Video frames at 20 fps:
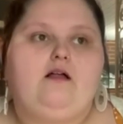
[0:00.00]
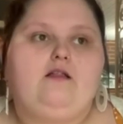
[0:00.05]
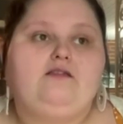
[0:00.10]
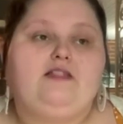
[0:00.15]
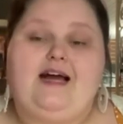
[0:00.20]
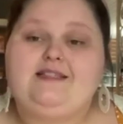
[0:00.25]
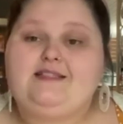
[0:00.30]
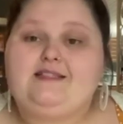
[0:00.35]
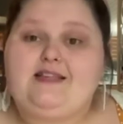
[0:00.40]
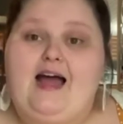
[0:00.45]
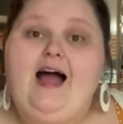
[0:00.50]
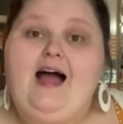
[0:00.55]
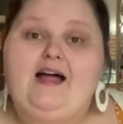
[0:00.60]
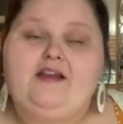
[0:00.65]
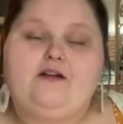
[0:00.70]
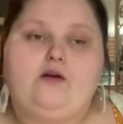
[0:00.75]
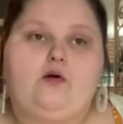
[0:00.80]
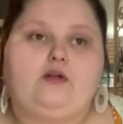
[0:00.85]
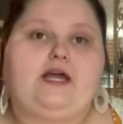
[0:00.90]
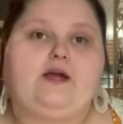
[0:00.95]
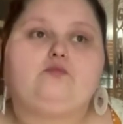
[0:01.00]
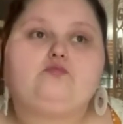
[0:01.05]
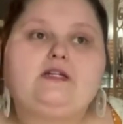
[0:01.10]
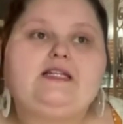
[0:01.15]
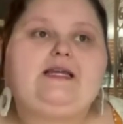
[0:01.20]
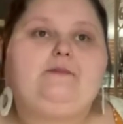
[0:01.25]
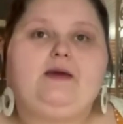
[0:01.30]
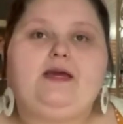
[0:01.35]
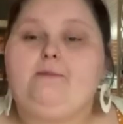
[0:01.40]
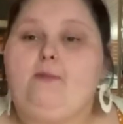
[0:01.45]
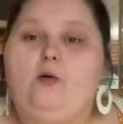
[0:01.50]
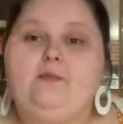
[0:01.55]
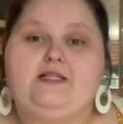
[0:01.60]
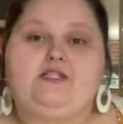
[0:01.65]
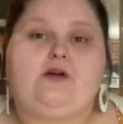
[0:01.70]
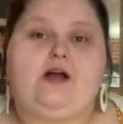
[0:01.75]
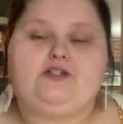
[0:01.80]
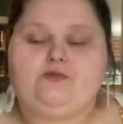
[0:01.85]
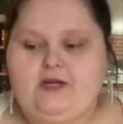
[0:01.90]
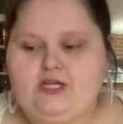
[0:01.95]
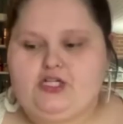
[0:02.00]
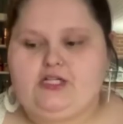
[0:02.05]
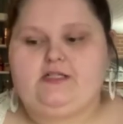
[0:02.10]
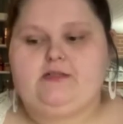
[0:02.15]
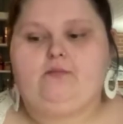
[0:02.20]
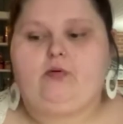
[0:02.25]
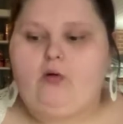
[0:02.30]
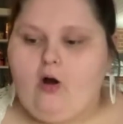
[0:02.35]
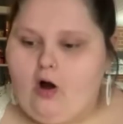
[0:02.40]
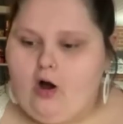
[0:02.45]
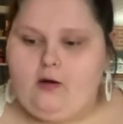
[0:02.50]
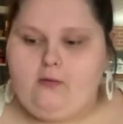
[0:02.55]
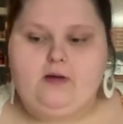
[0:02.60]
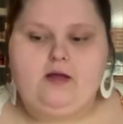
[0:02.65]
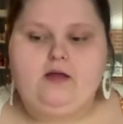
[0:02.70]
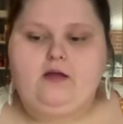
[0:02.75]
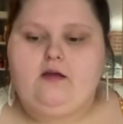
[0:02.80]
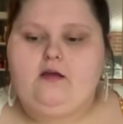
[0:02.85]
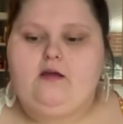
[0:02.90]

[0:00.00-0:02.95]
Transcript: That's sad. Or like really big moments, graduation, prom.